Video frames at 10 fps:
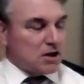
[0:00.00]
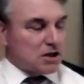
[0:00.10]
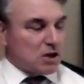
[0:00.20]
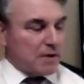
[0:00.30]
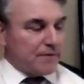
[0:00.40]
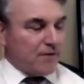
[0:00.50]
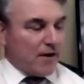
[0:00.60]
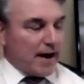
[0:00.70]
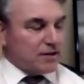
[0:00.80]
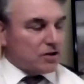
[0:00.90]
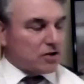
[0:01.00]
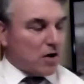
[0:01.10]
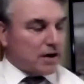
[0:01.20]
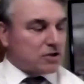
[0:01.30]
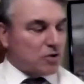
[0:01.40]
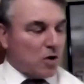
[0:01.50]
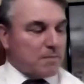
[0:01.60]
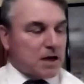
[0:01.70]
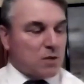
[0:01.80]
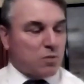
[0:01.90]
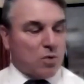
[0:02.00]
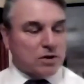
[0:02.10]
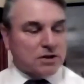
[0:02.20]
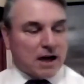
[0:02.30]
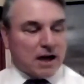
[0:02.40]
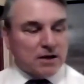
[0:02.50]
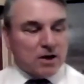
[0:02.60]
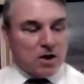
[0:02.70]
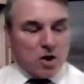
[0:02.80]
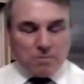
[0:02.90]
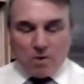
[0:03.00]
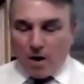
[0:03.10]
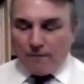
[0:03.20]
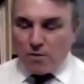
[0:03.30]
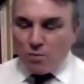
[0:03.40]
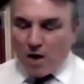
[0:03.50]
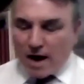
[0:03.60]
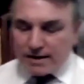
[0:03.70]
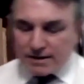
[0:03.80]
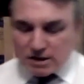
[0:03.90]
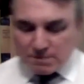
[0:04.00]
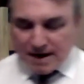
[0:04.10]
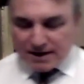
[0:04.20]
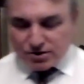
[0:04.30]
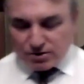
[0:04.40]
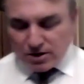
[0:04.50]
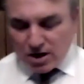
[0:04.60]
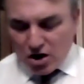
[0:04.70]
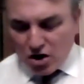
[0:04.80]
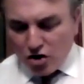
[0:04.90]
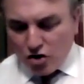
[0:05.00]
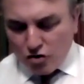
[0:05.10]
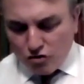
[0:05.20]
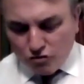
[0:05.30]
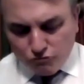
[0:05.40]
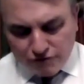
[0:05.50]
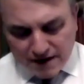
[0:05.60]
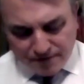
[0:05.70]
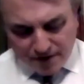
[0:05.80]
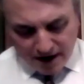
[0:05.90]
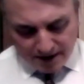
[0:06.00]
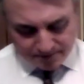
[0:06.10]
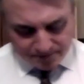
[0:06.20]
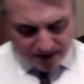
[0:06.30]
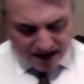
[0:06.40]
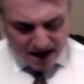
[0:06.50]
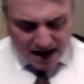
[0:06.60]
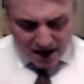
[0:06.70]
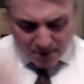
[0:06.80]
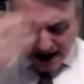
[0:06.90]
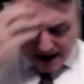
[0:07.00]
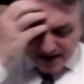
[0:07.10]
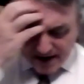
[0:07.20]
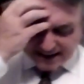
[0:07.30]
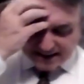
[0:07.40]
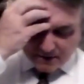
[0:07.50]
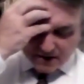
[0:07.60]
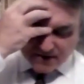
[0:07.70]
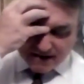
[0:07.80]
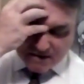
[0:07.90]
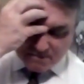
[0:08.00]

So we find that God is not merely water, but often one special river. Here we have actually something very